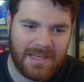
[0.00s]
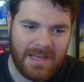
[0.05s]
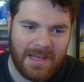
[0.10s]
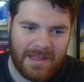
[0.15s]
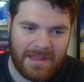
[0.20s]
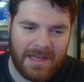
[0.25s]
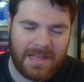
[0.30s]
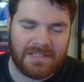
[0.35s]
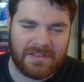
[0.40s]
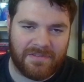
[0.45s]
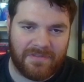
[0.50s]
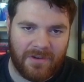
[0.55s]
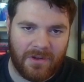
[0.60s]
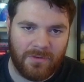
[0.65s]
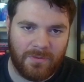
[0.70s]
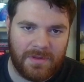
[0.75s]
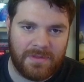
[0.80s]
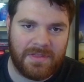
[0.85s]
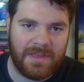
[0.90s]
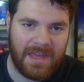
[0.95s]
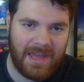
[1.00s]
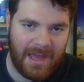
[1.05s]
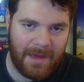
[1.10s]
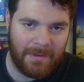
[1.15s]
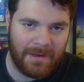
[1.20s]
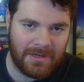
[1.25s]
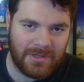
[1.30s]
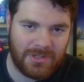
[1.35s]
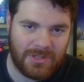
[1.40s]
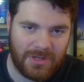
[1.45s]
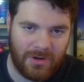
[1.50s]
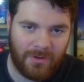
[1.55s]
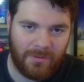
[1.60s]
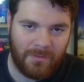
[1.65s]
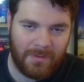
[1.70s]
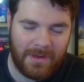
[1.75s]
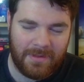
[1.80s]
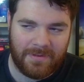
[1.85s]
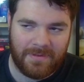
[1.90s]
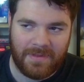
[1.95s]
That's a fault with the image, not
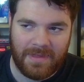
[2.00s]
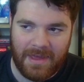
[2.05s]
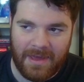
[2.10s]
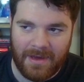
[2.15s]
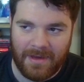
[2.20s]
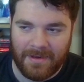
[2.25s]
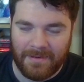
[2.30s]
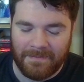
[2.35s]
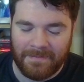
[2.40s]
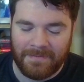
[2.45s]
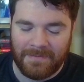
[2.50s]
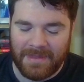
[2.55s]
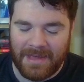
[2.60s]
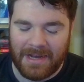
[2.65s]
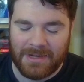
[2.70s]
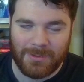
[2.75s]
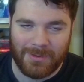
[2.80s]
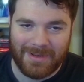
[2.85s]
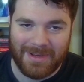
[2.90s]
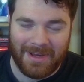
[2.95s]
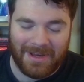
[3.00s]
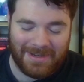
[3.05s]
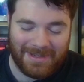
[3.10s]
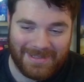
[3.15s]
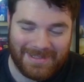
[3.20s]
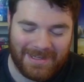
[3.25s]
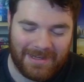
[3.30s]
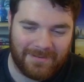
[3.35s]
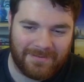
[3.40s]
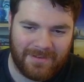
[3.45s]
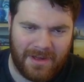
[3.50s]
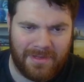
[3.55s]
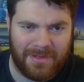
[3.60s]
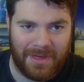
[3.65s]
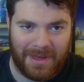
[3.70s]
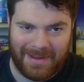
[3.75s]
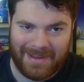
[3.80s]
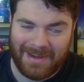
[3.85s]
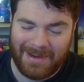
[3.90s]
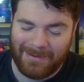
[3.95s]
with the actual card itself, I
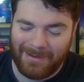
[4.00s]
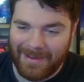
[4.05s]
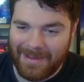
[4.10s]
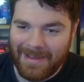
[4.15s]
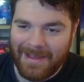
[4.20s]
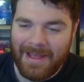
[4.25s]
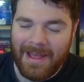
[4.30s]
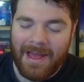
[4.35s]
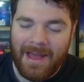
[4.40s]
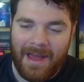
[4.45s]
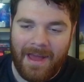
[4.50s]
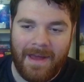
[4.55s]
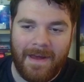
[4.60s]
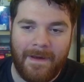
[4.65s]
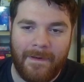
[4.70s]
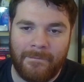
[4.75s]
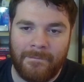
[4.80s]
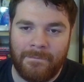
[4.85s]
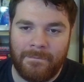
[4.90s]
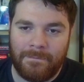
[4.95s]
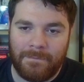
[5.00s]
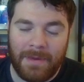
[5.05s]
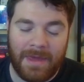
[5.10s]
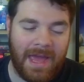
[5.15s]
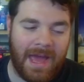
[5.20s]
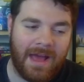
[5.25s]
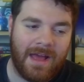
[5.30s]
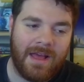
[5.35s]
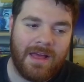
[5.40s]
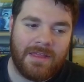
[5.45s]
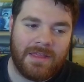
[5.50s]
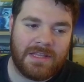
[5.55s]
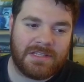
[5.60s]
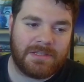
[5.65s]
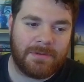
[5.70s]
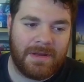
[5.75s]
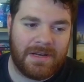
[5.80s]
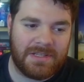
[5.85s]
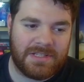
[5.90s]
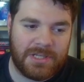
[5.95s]
think, anyway. But yeah, this will
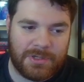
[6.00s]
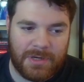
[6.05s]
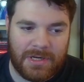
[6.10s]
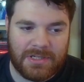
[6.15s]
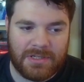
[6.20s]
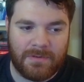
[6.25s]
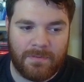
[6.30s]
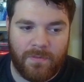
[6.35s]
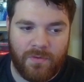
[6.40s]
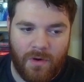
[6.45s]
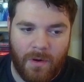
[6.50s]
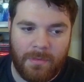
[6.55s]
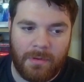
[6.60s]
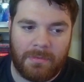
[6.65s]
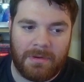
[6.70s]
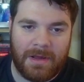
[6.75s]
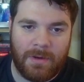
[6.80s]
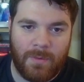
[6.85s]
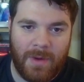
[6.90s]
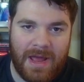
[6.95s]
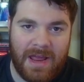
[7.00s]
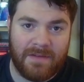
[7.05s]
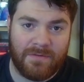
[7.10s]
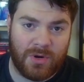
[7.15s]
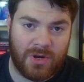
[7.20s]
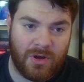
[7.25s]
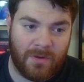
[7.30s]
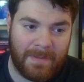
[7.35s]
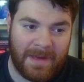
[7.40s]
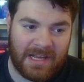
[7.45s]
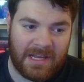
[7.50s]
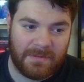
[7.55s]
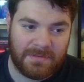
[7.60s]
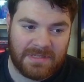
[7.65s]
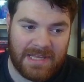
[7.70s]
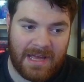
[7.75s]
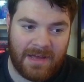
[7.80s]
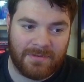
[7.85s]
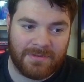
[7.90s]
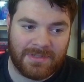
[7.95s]
be in a situation probably where you've already got backups
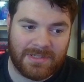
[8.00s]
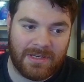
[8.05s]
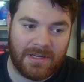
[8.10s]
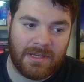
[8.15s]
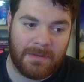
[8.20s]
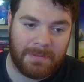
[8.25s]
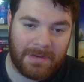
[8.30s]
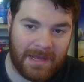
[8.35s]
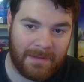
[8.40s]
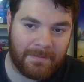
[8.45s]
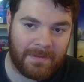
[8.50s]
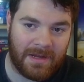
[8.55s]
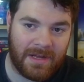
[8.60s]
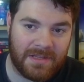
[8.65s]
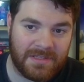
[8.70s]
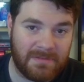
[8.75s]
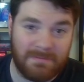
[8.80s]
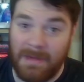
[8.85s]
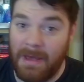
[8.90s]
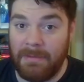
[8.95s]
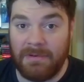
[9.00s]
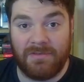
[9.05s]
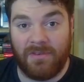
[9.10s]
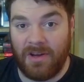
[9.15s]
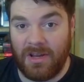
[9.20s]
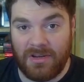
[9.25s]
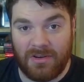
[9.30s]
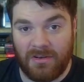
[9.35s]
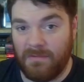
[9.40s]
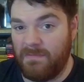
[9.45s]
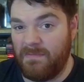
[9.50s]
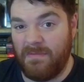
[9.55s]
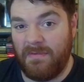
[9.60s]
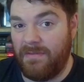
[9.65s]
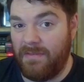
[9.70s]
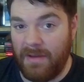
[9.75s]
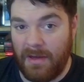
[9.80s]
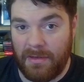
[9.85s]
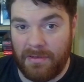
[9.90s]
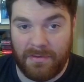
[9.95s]
down, so you're playing Barts maybe to find your
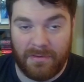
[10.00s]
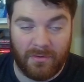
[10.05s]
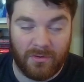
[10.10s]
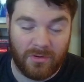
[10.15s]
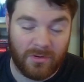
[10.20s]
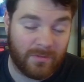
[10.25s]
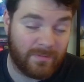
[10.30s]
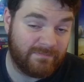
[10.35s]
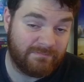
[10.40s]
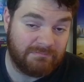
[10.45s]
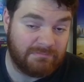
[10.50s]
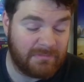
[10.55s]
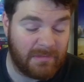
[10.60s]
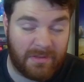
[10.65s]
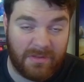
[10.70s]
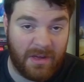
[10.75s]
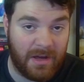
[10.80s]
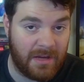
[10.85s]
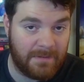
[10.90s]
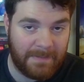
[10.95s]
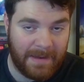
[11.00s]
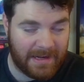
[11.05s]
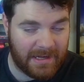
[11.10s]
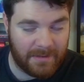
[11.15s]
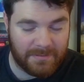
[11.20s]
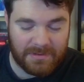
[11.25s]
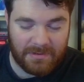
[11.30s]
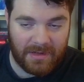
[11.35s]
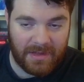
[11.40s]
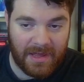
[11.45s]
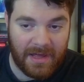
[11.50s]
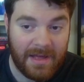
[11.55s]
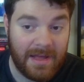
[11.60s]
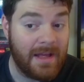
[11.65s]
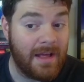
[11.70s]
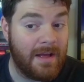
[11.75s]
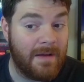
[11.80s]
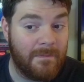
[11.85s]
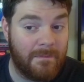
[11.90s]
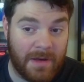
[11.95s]
5th or 3rd backup, something like that.
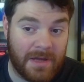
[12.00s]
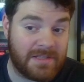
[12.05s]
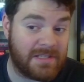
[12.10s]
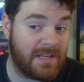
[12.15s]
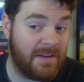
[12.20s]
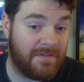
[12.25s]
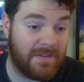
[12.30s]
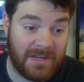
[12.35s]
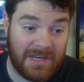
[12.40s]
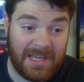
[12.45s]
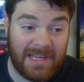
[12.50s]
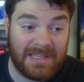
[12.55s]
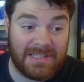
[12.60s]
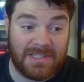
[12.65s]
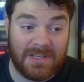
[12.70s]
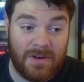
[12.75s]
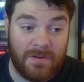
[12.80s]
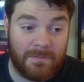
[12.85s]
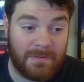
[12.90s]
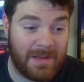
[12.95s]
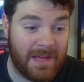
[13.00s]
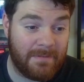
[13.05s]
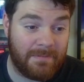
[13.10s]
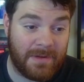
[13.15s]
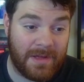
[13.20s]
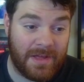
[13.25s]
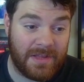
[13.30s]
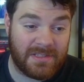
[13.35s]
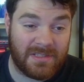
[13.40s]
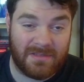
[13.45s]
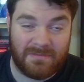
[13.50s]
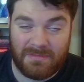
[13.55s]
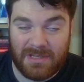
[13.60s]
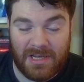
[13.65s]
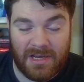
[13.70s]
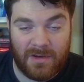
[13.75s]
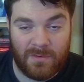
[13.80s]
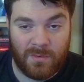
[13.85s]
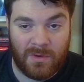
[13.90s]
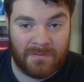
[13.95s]
But if you need to, playing Barts
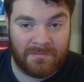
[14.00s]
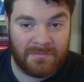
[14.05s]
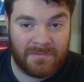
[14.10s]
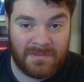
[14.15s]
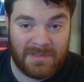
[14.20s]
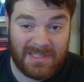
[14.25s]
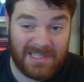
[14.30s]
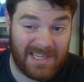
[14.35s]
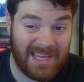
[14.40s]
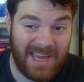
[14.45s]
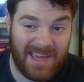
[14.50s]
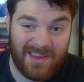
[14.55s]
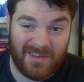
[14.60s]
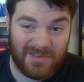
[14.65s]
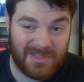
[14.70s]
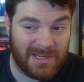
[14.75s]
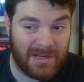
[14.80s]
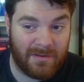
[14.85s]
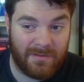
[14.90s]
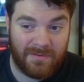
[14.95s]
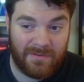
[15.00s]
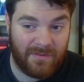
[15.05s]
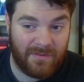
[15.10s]
turn 1 to get yourself